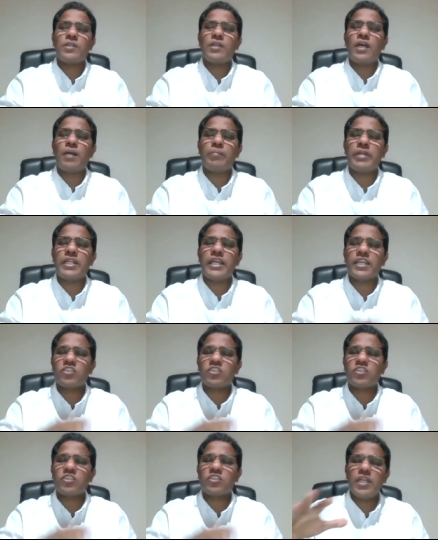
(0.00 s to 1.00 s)
I mean
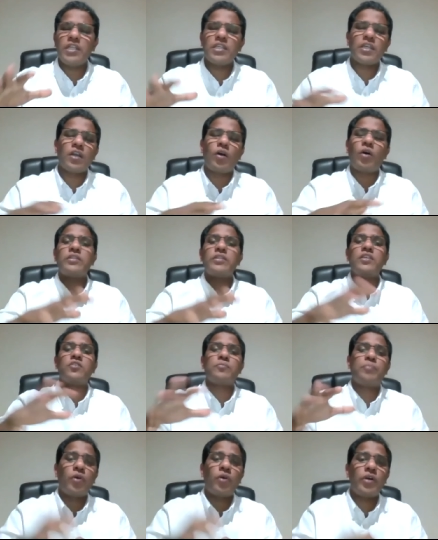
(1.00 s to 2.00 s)
explaining all these
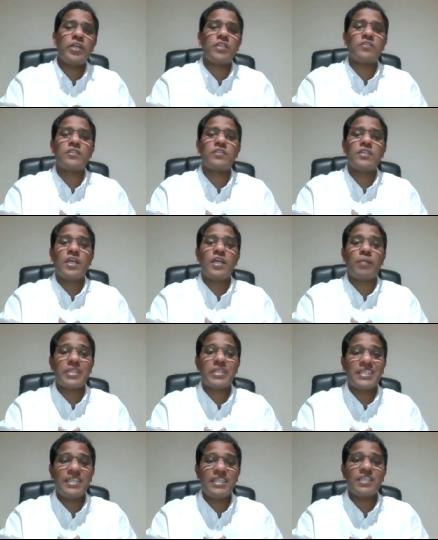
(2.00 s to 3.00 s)
points, I
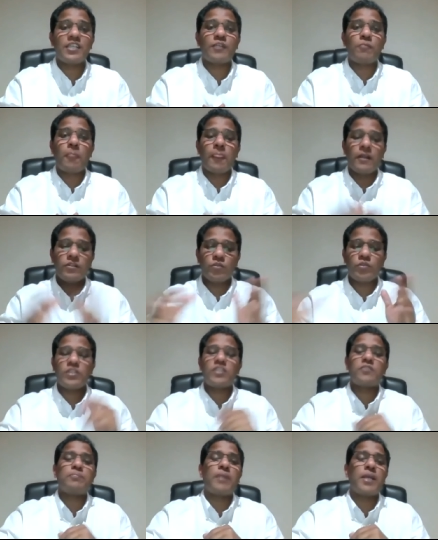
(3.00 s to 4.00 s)
mean here through
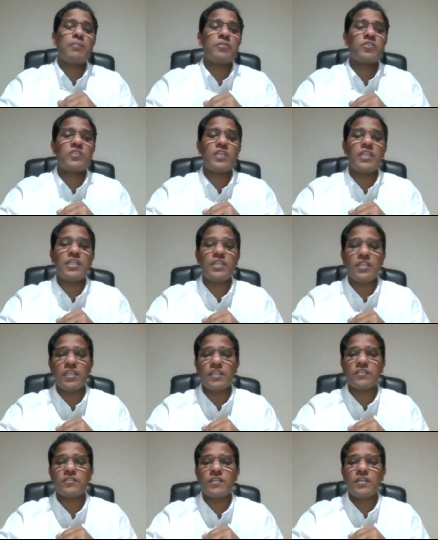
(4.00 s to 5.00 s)
this Bible study
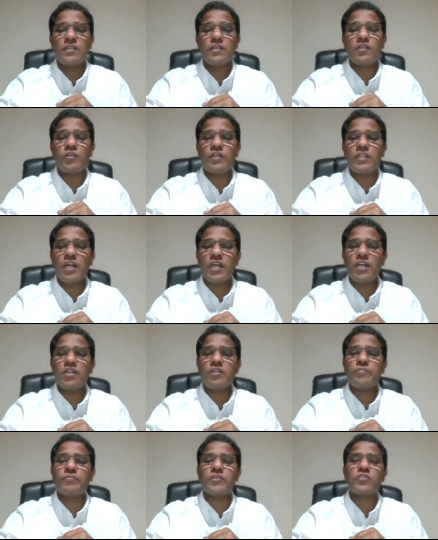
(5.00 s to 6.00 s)
is you know none
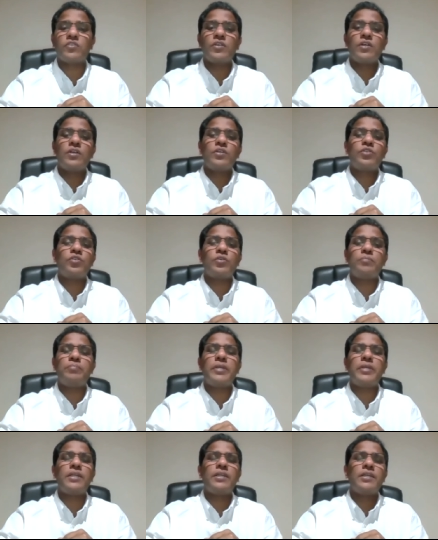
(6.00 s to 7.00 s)
of us should
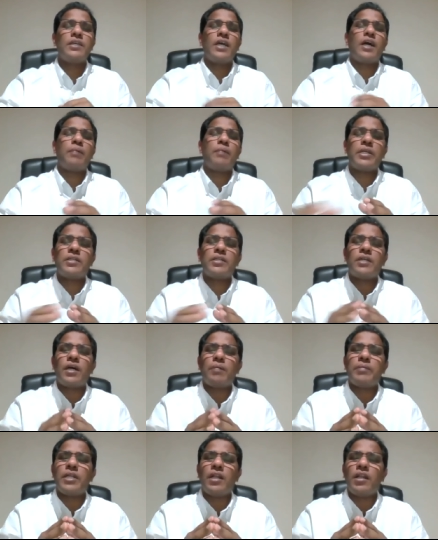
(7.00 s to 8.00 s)
be I mean I
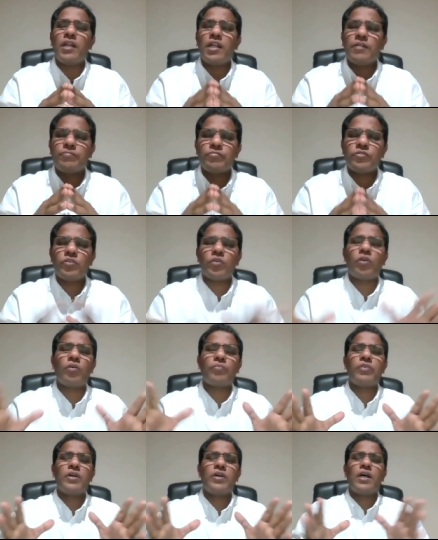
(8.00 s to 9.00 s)
mean left off
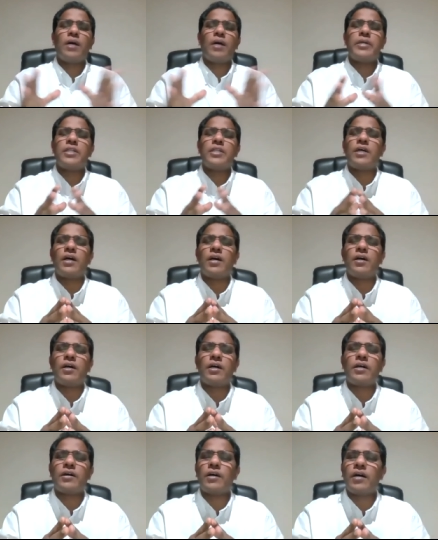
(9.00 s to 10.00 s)
I mean, uh,
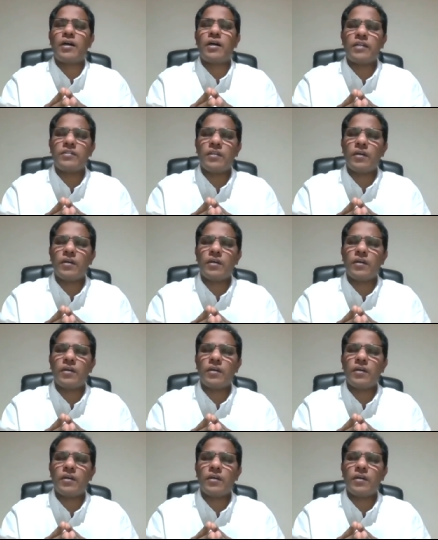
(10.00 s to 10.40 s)
uh, uh, at, the,